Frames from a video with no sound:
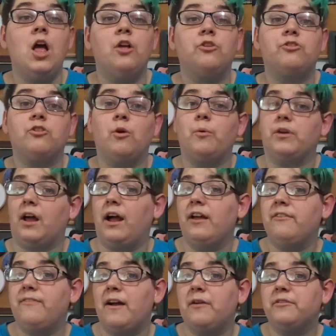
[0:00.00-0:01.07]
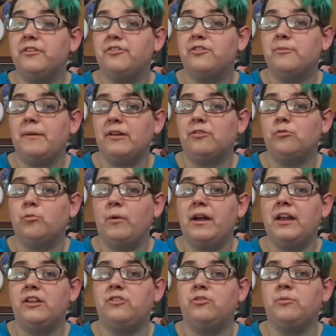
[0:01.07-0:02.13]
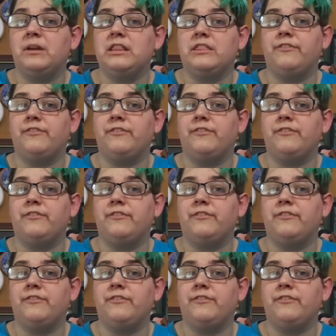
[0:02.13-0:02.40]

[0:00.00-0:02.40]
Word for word: So what I have found is the best way to get